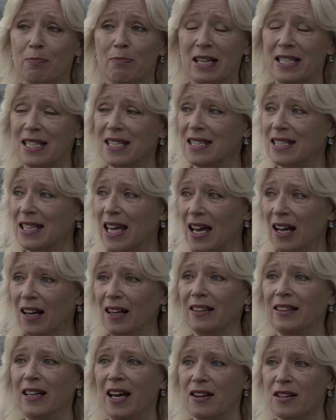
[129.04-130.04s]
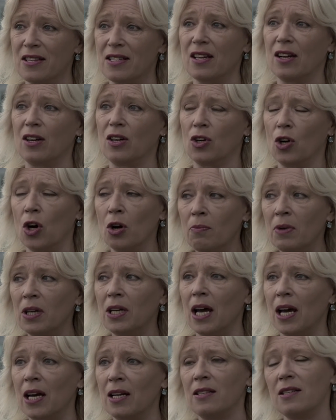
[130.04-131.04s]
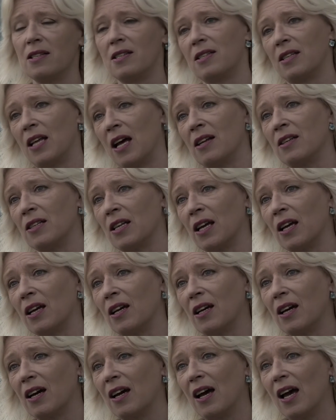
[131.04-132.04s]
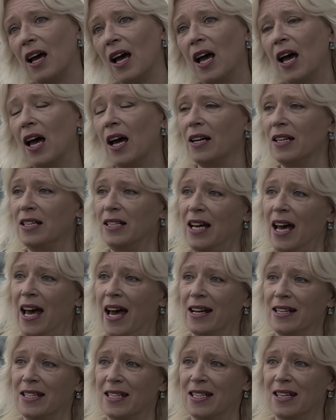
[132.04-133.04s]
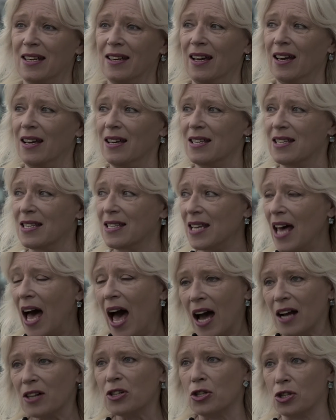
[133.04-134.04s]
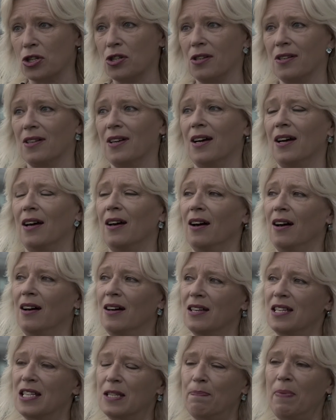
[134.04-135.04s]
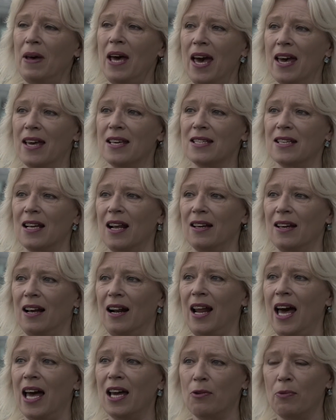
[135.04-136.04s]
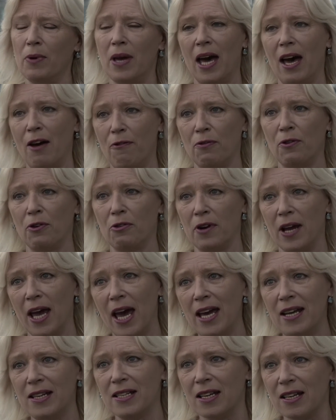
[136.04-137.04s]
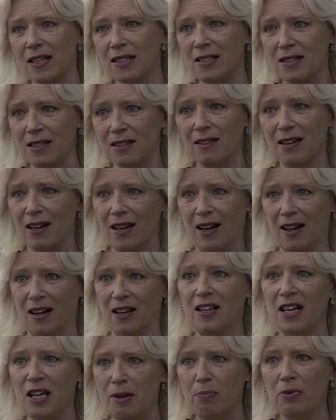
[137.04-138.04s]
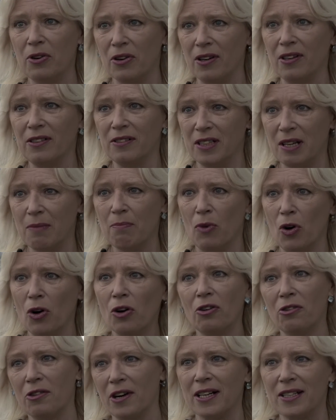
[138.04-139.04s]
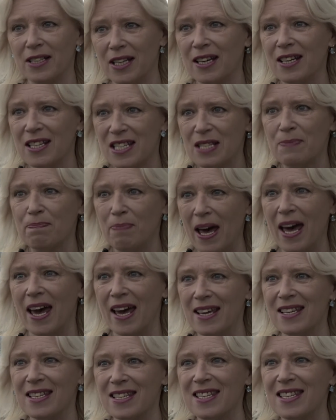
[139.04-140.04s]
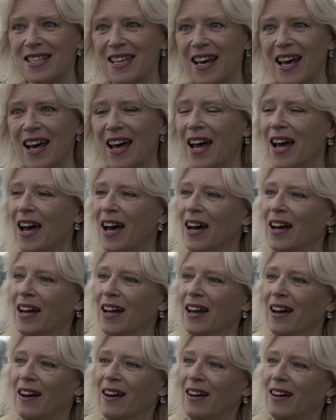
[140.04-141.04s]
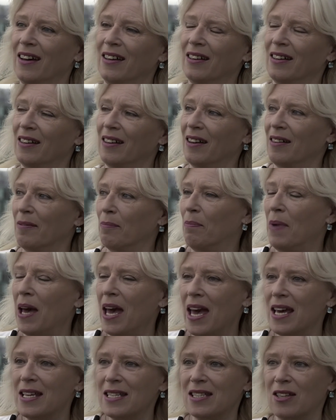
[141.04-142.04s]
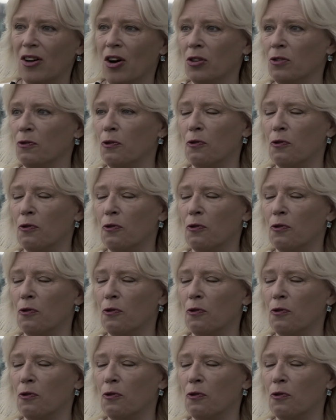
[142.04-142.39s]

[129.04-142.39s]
but still there is a common understanding that such a space like we have created, liberal democratic space based on